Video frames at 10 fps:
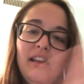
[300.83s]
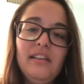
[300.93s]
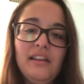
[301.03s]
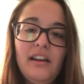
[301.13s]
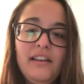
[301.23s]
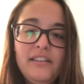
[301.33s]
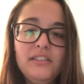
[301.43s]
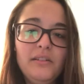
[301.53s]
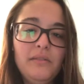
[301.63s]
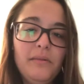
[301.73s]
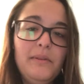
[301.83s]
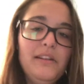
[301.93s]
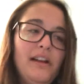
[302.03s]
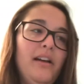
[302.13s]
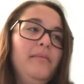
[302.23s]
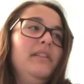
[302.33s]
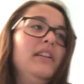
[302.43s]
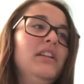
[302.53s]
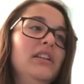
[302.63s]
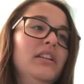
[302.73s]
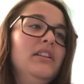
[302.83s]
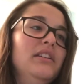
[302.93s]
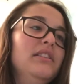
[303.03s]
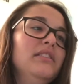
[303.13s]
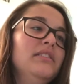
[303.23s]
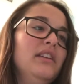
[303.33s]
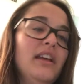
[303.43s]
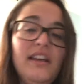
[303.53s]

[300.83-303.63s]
Hey guys, so update time. It is